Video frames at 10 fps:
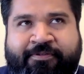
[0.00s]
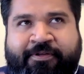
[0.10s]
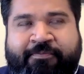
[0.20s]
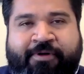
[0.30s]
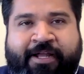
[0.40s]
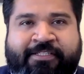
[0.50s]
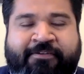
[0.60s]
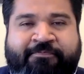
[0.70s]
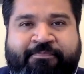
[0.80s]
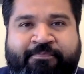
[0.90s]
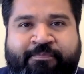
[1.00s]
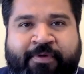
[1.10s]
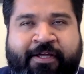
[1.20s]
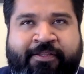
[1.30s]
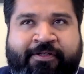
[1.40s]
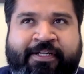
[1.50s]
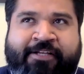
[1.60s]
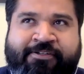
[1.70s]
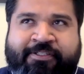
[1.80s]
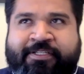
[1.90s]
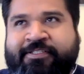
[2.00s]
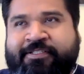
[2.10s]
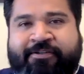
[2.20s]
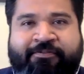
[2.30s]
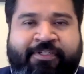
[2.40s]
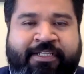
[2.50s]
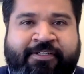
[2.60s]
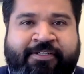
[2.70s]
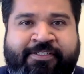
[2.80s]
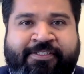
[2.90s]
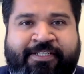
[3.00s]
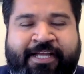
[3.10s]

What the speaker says: comprised of other naturalists over the years,